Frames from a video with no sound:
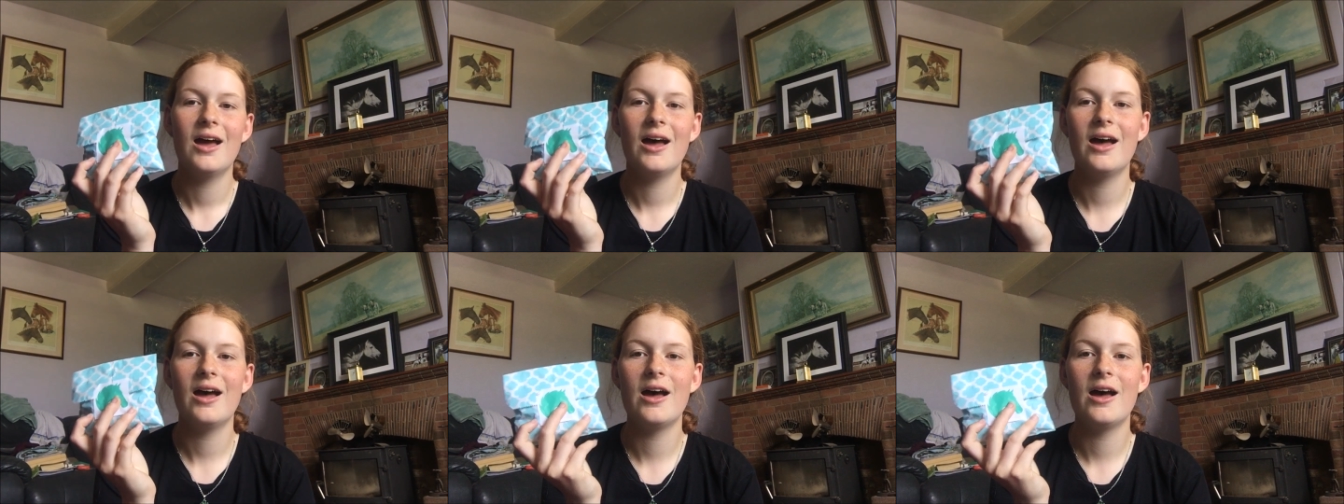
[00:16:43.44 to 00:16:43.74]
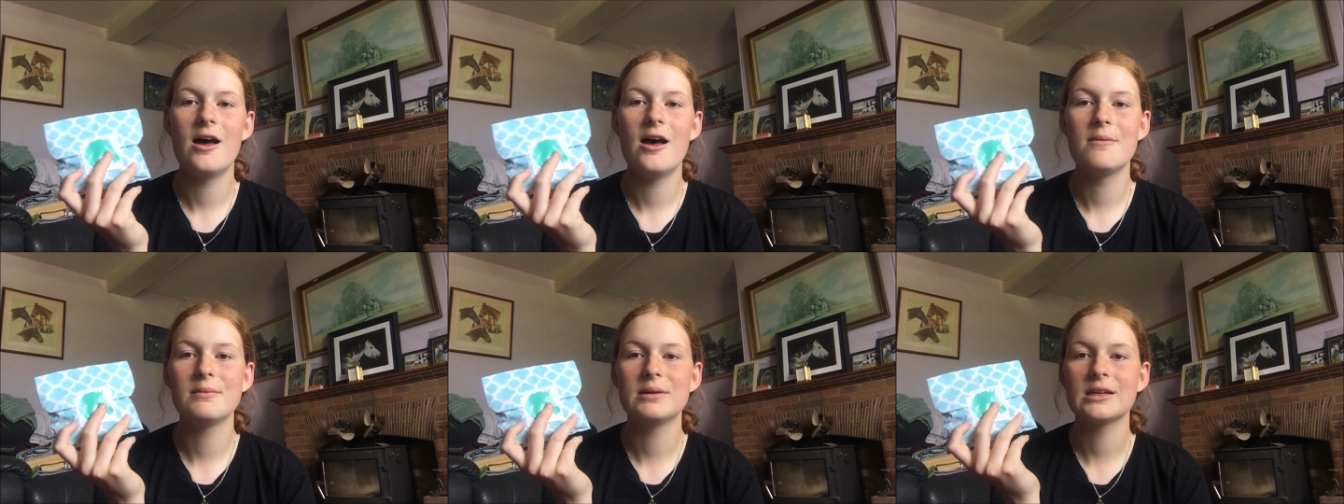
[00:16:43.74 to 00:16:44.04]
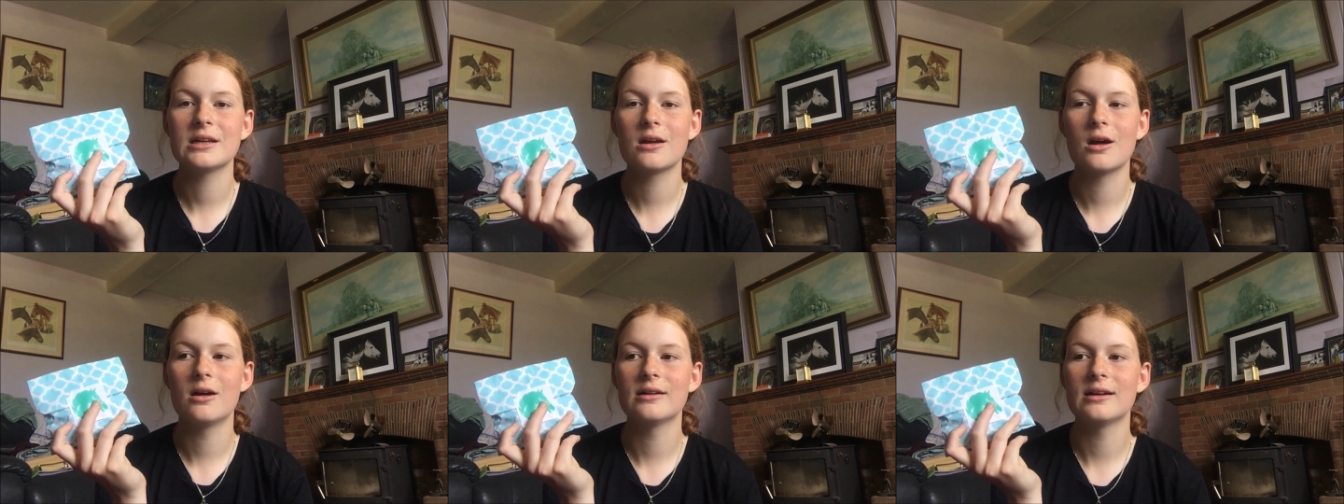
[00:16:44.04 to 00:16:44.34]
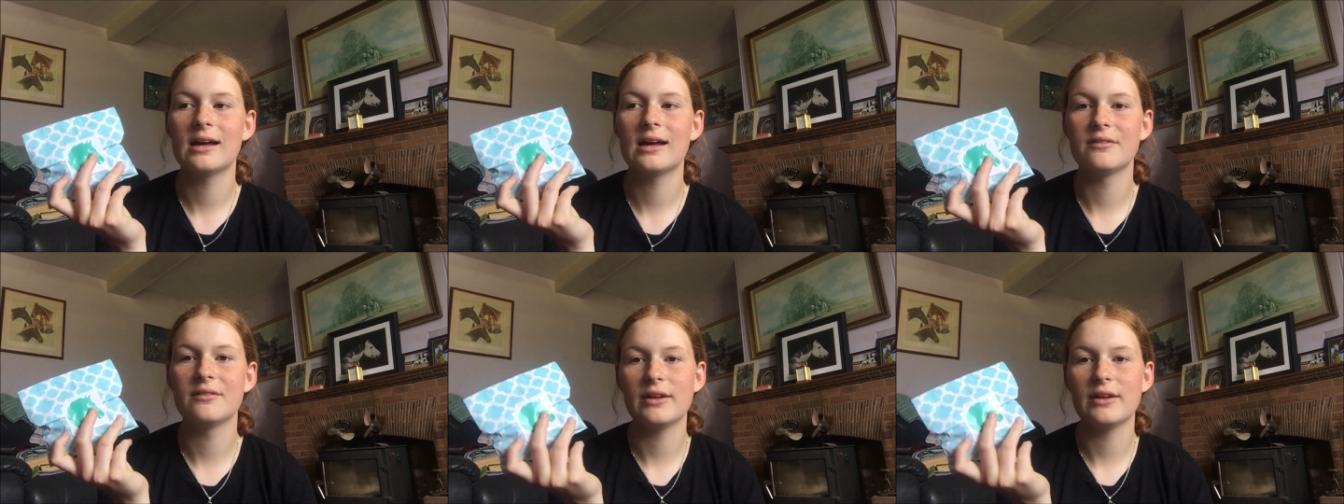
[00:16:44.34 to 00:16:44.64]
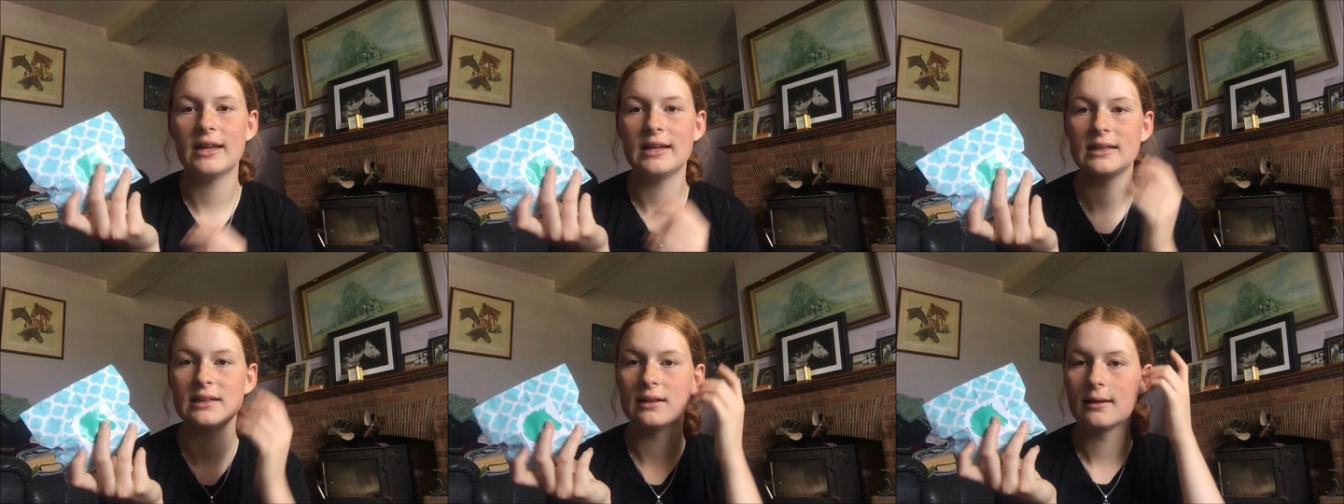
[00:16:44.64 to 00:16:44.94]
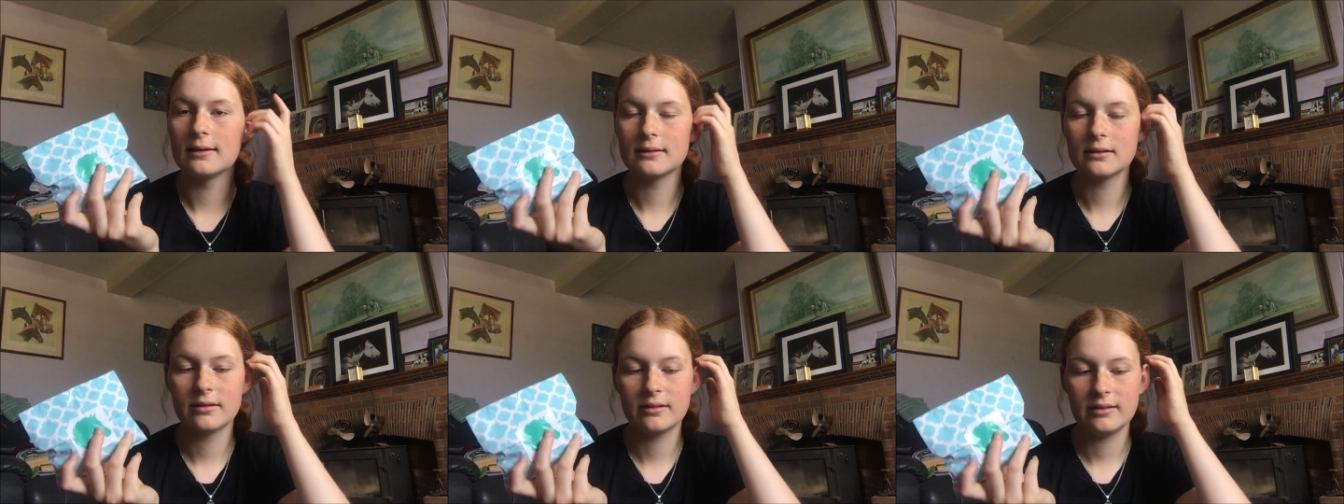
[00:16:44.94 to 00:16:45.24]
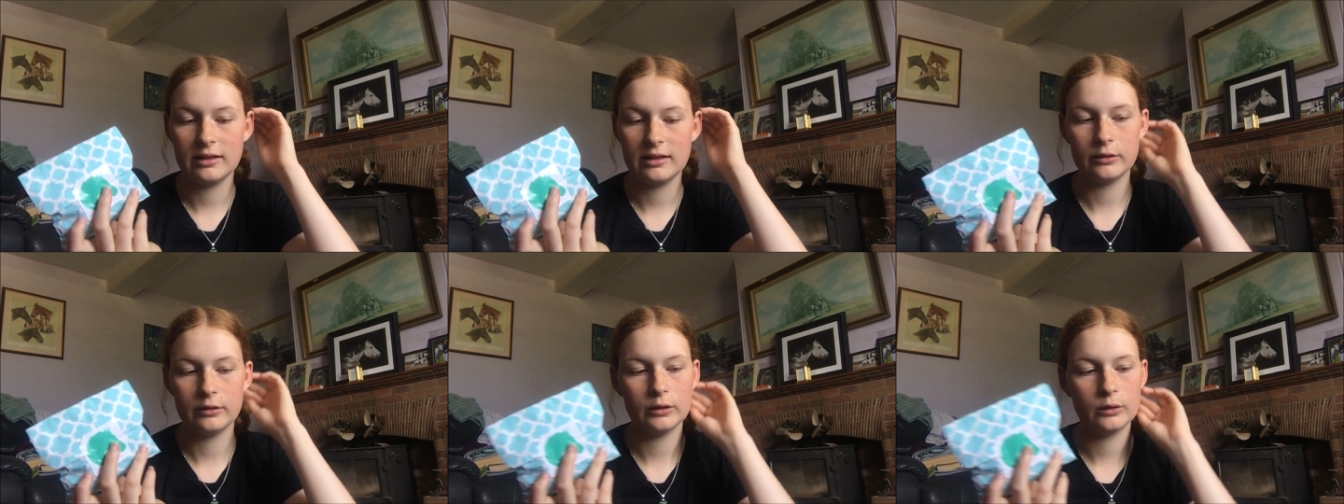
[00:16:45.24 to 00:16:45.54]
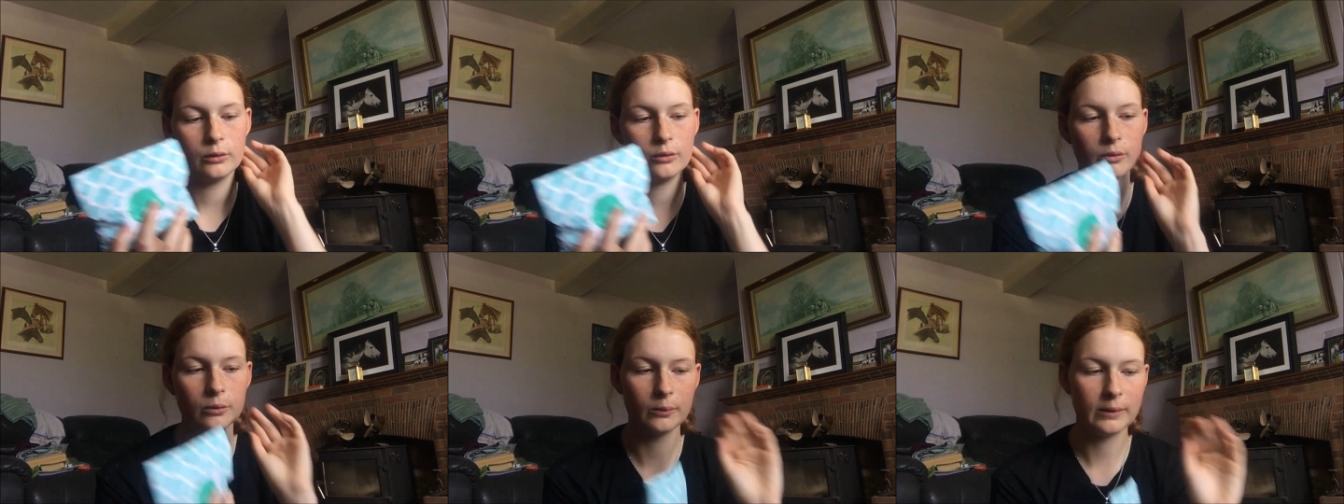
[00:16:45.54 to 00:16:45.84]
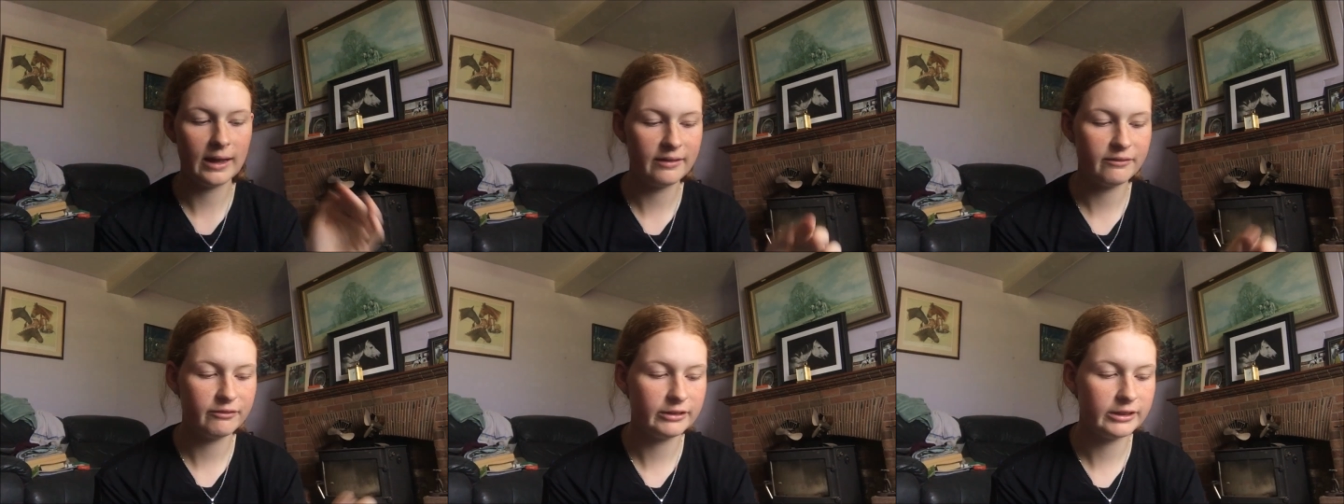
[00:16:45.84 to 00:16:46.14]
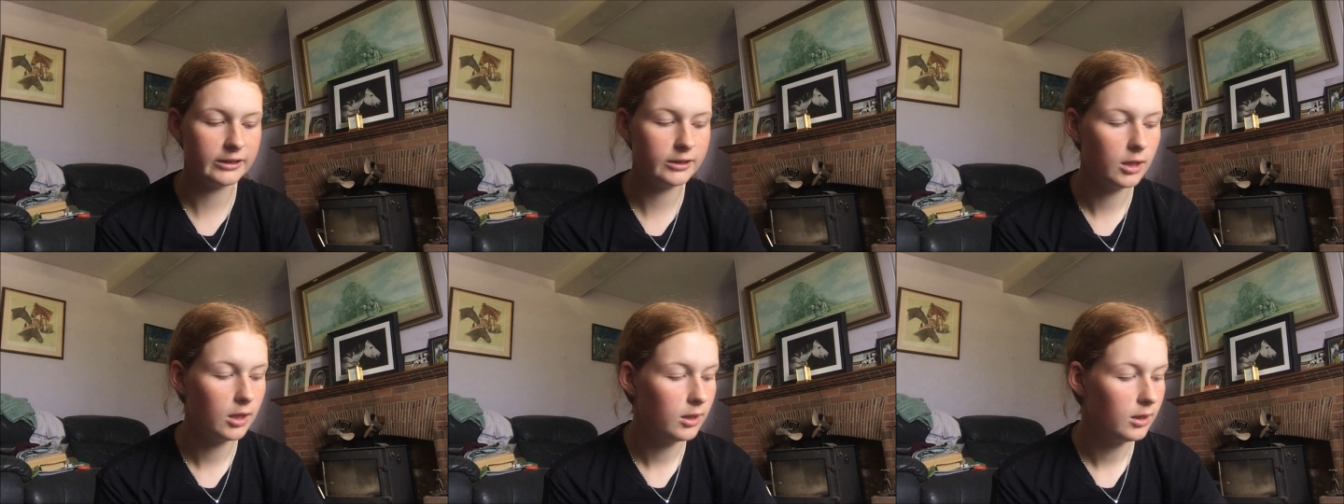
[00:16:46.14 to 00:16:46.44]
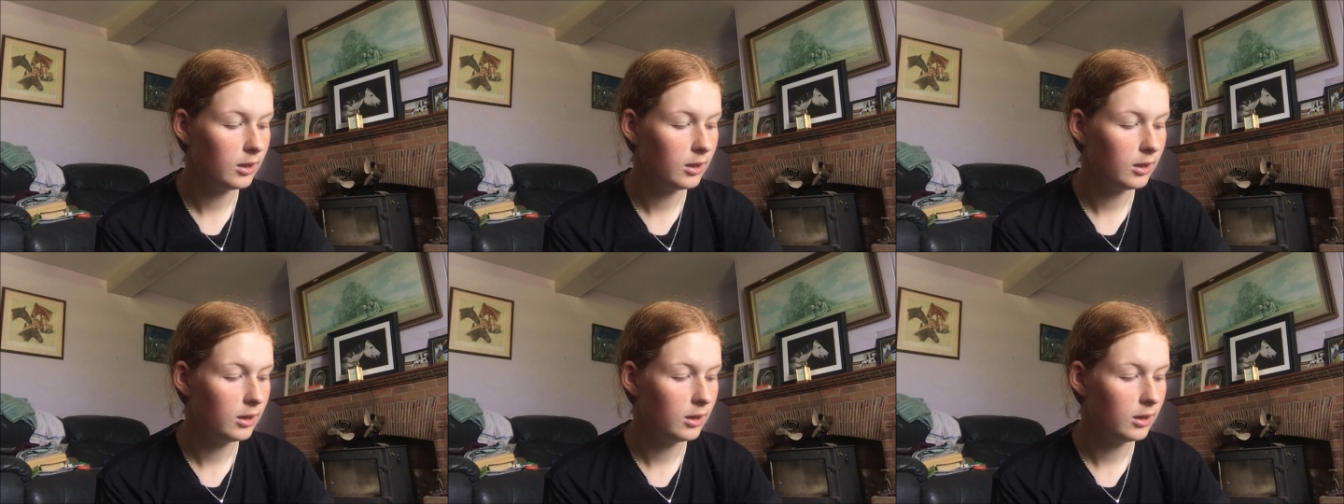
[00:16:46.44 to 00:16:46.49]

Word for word: Um, he can't have any like cereals or whatever.